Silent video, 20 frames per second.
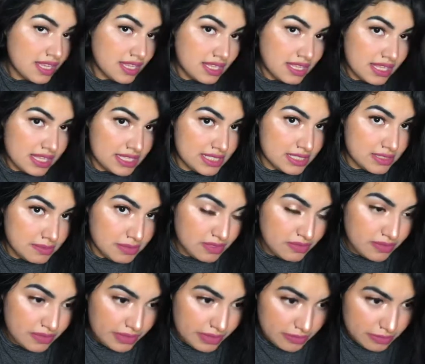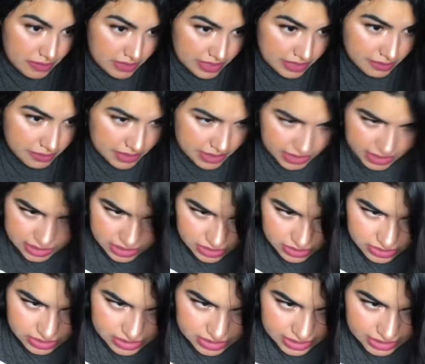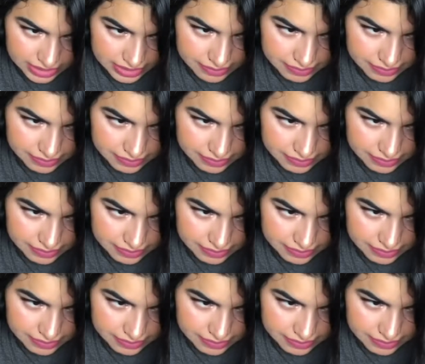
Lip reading: lasting me for a really long time.